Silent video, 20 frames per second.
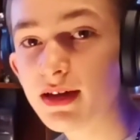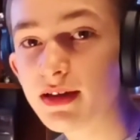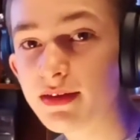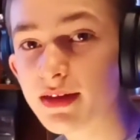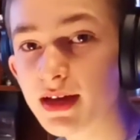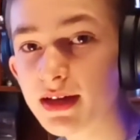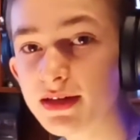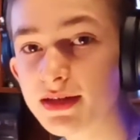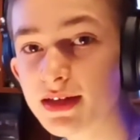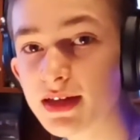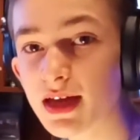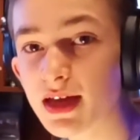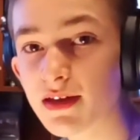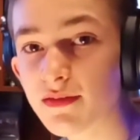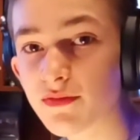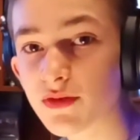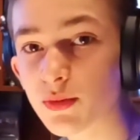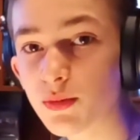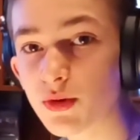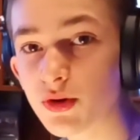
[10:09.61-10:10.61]
Thanks again
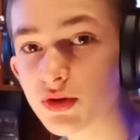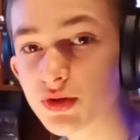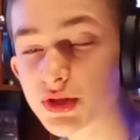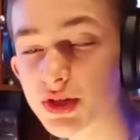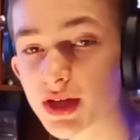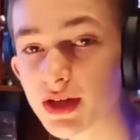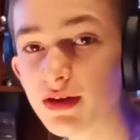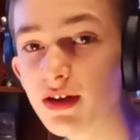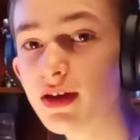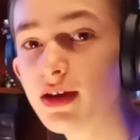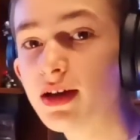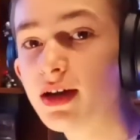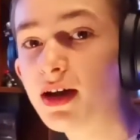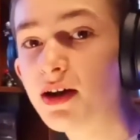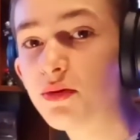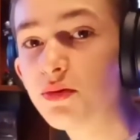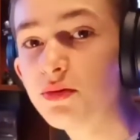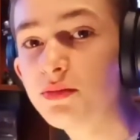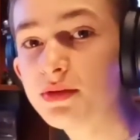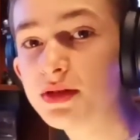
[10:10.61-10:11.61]
for watching. I
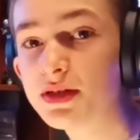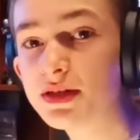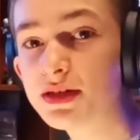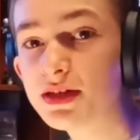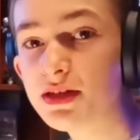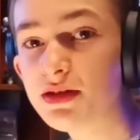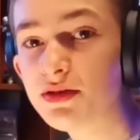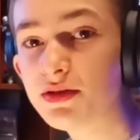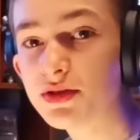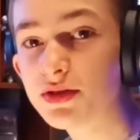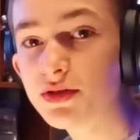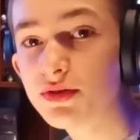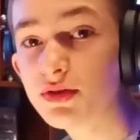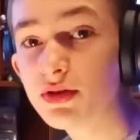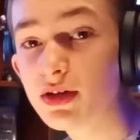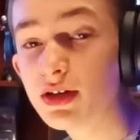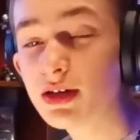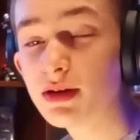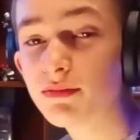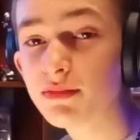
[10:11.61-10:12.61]
hope to see you soon.
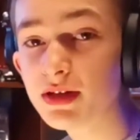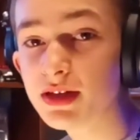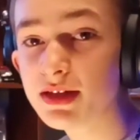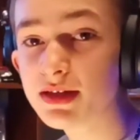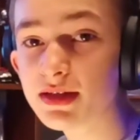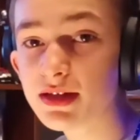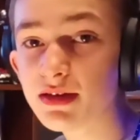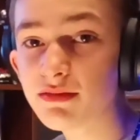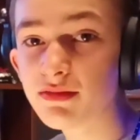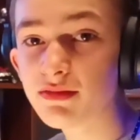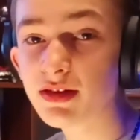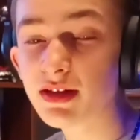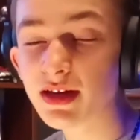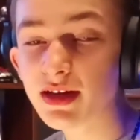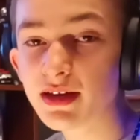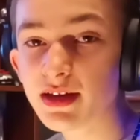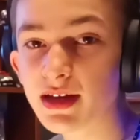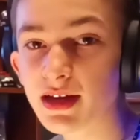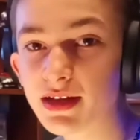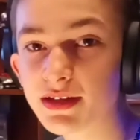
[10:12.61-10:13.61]
Please leave a
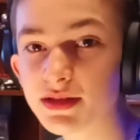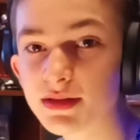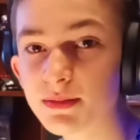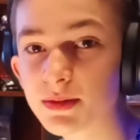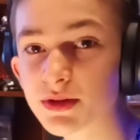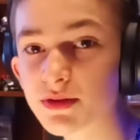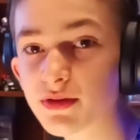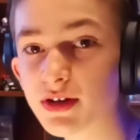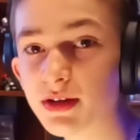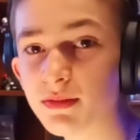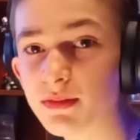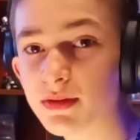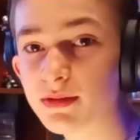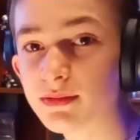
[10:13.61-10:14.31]
like and subscribe.